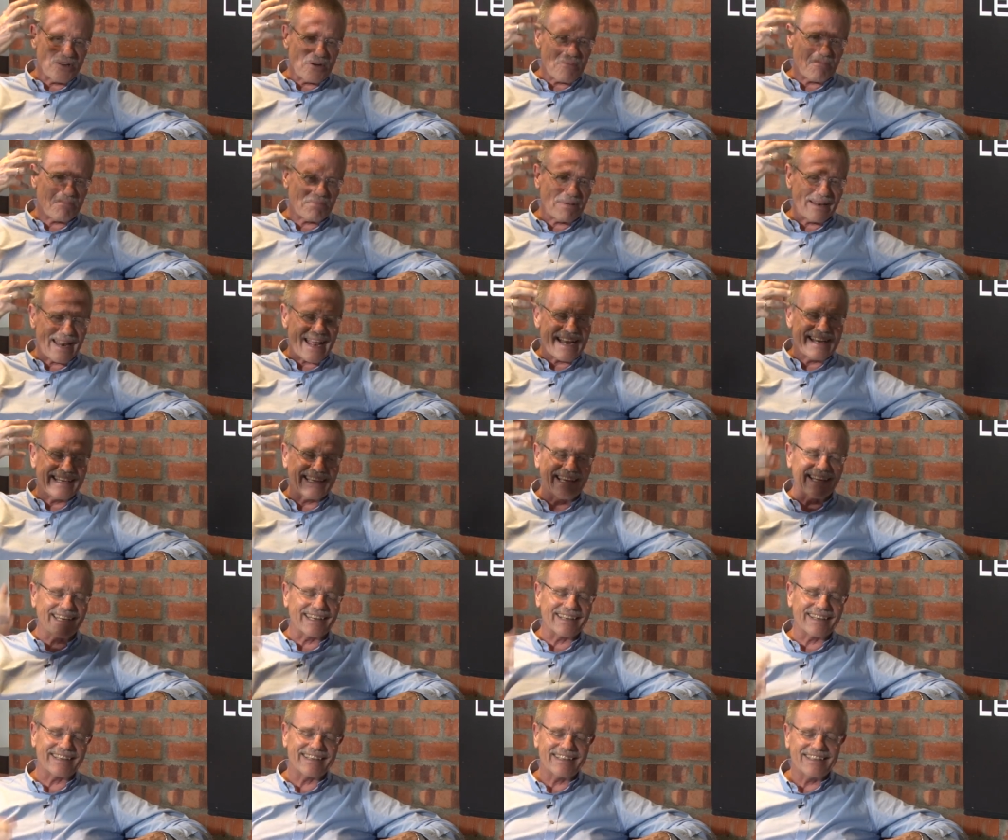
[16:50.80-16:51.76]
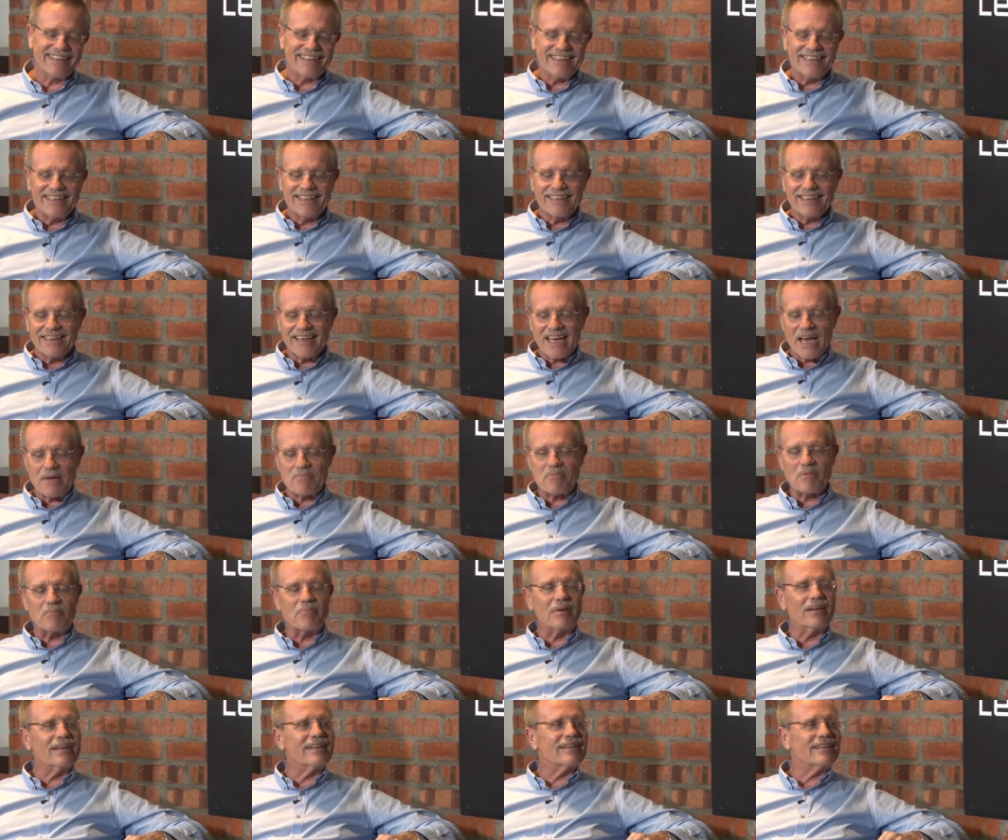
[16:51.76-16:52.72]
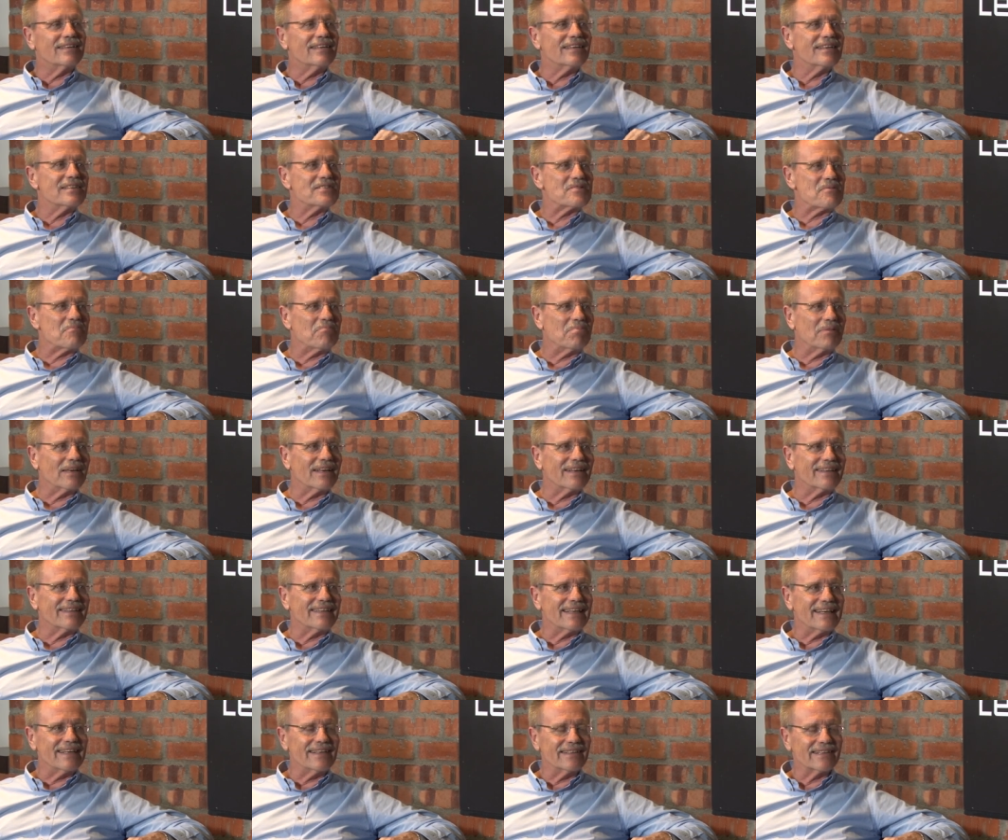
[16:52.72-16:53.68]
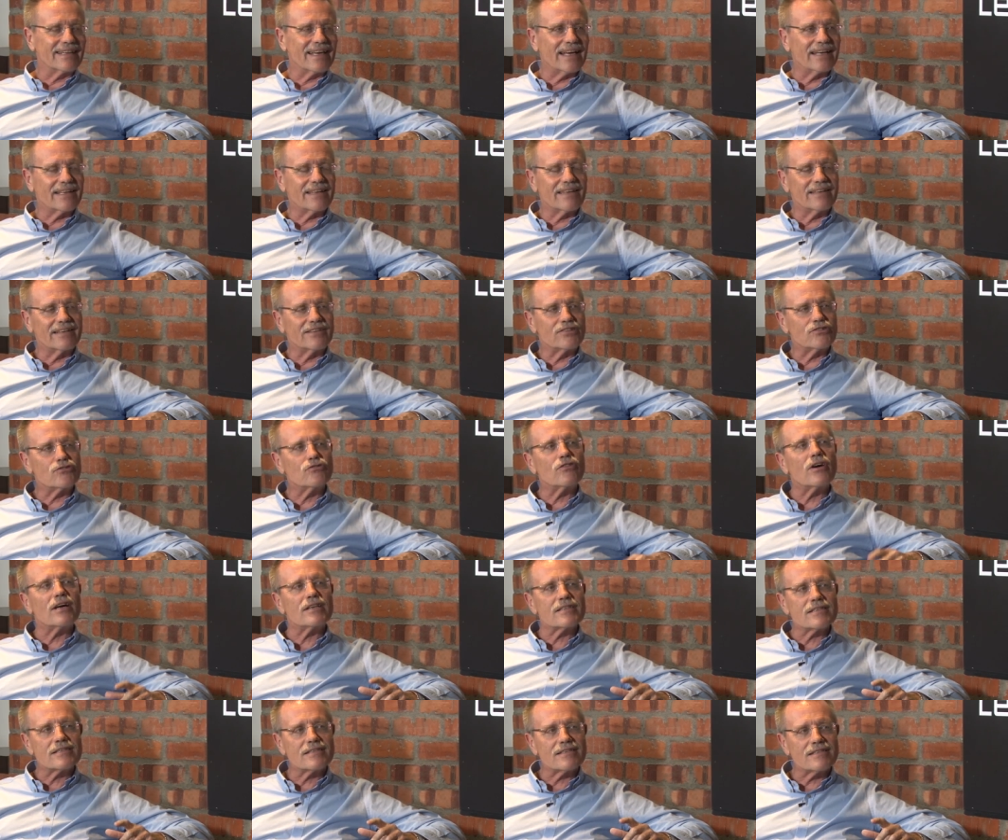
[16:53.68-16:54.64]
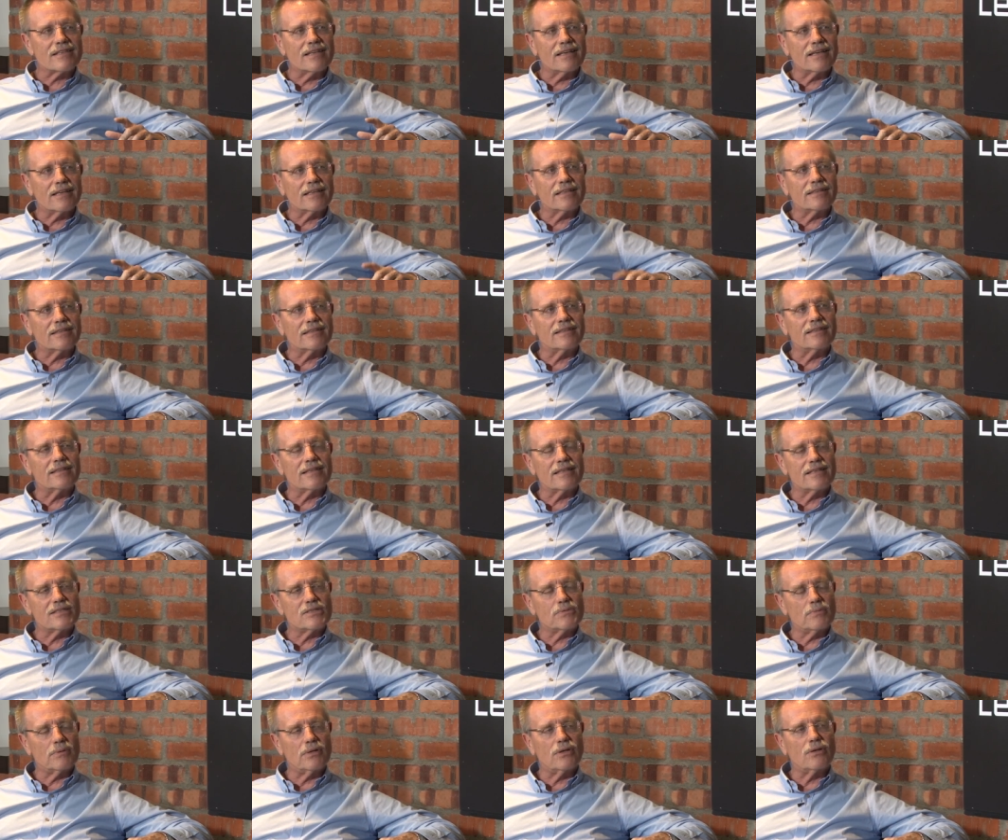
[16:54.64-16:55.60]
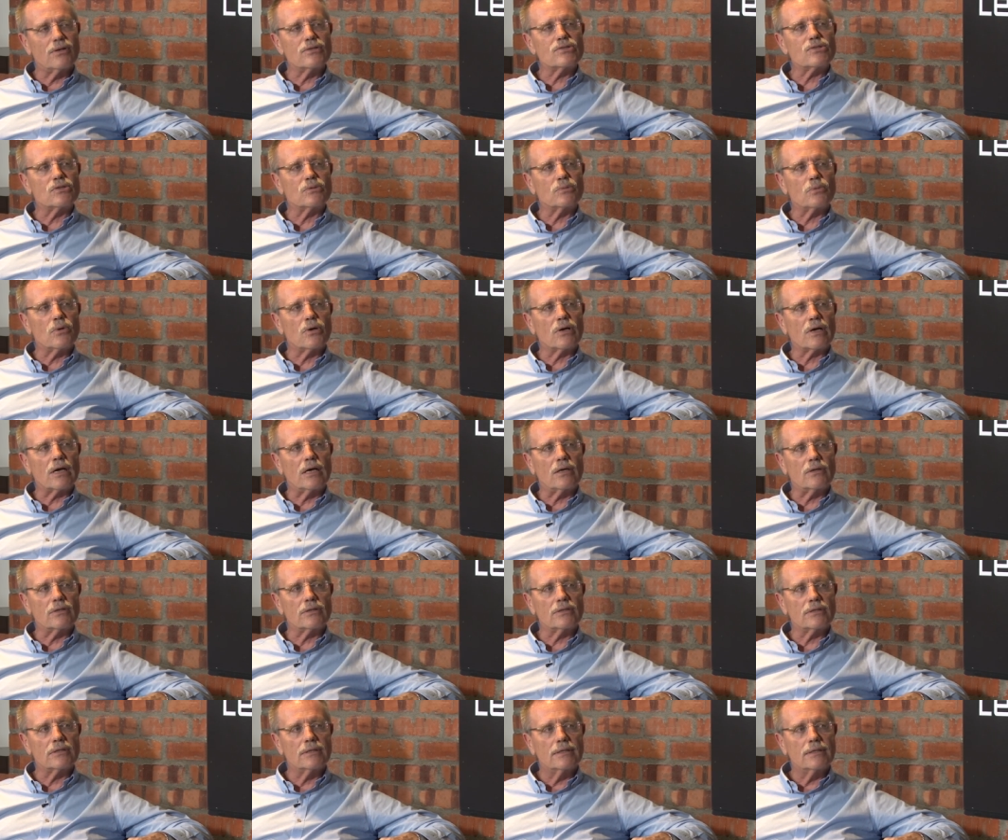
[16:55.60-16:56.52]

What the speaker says: planning capabilities a bit and get the trust that this will also work out.